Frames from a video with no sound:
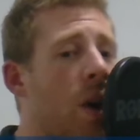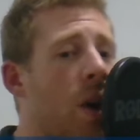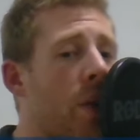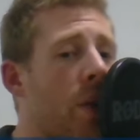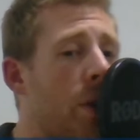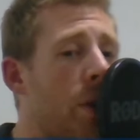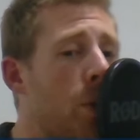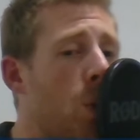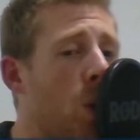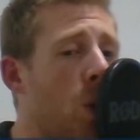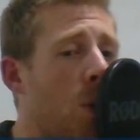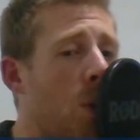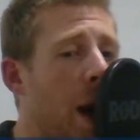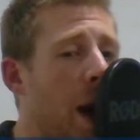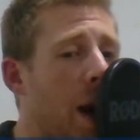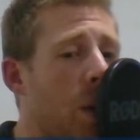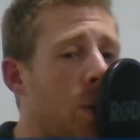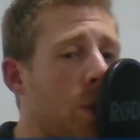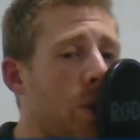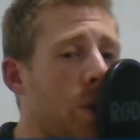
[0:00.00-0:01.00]
The
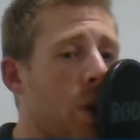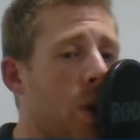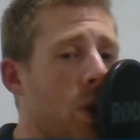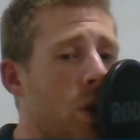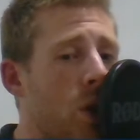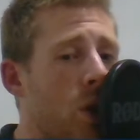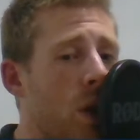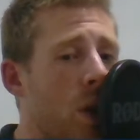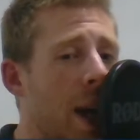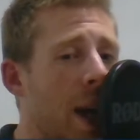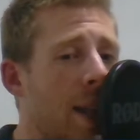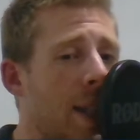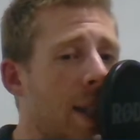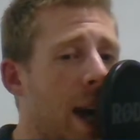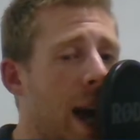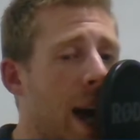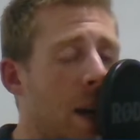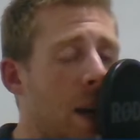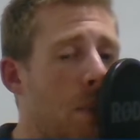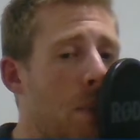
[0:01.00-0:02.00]
Dormouse shook its
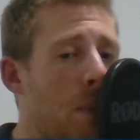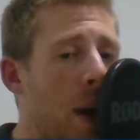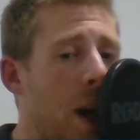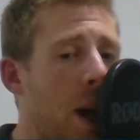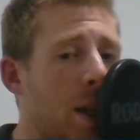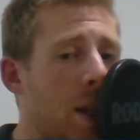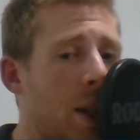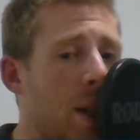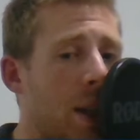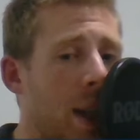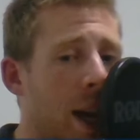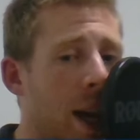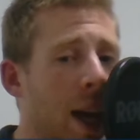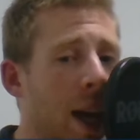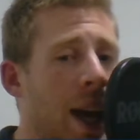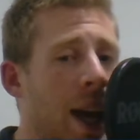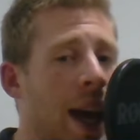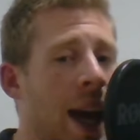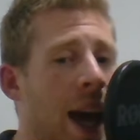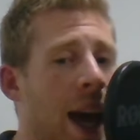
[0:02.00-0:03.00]
head impatiently,
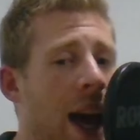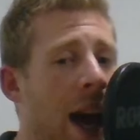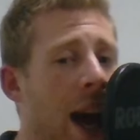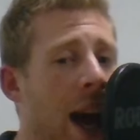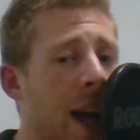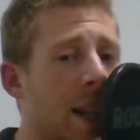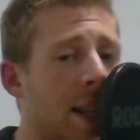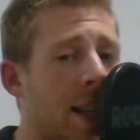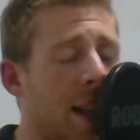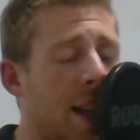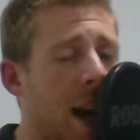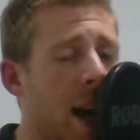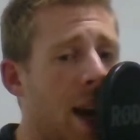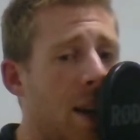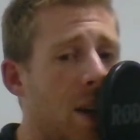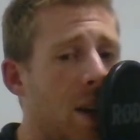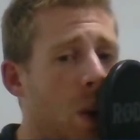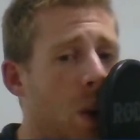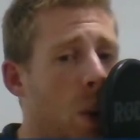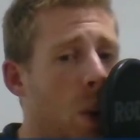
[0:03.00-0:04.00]
and
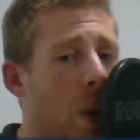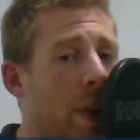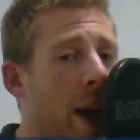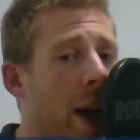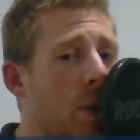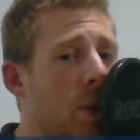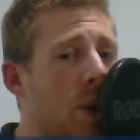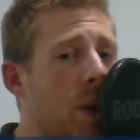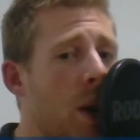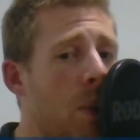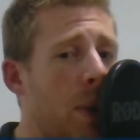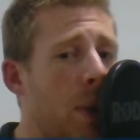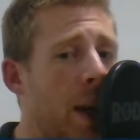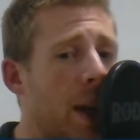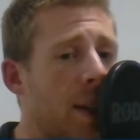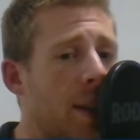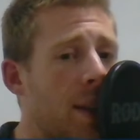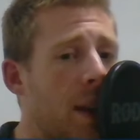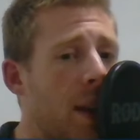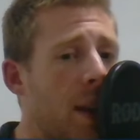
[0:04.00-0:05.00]
said, without opening
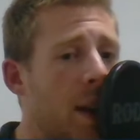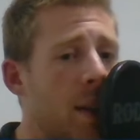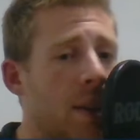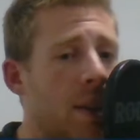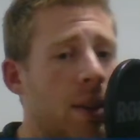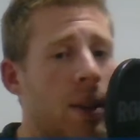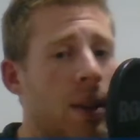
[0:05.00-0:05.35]
its eyes,